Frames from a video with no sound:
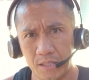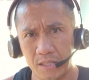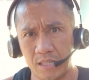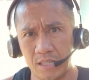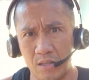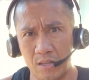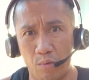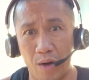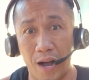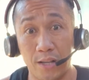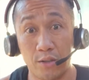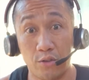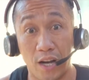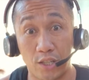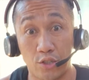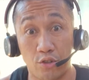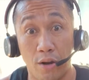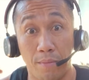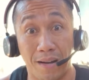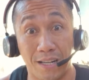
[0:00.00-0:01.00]
why do I
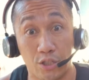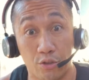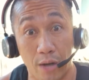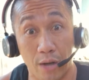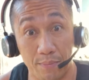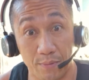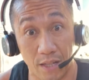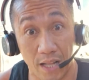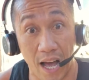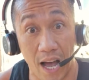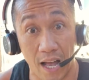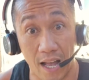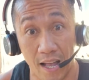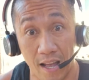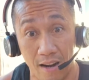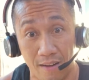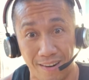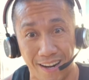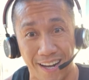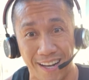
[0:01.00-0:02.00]
train my traps a lot,
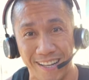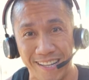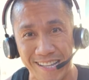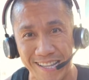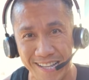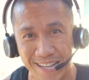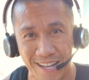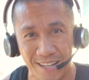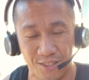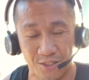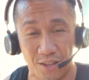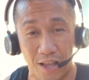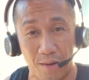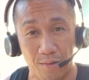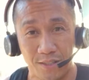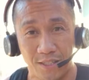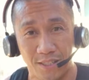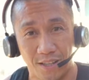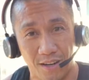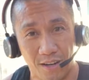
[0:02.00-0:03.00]
right? So that
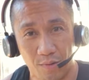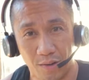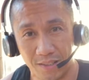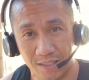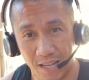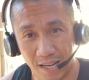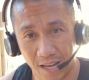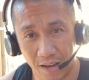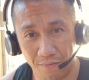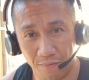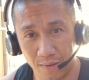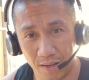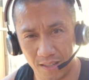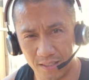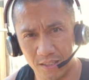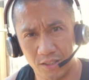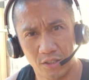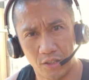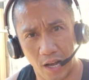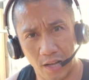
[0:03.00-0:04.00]
was the other question I got from you
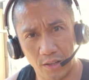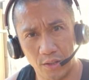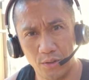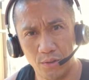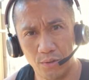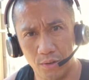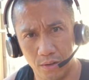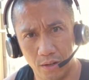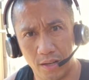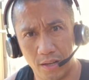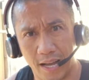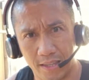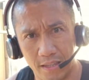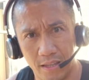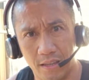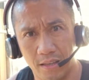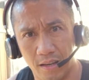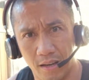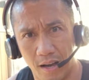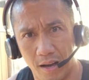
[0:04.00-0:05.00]
guys. So I do look at
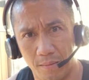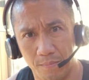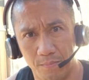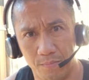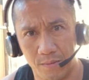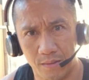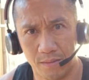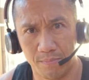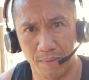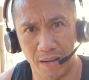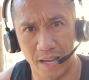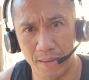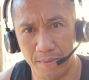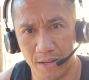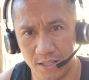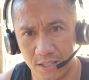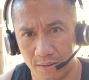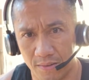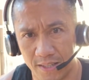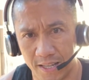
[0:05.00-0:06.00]
the my
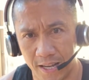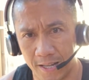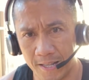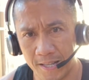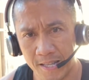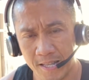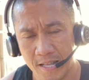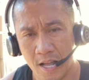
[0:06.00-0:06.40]
emails like that.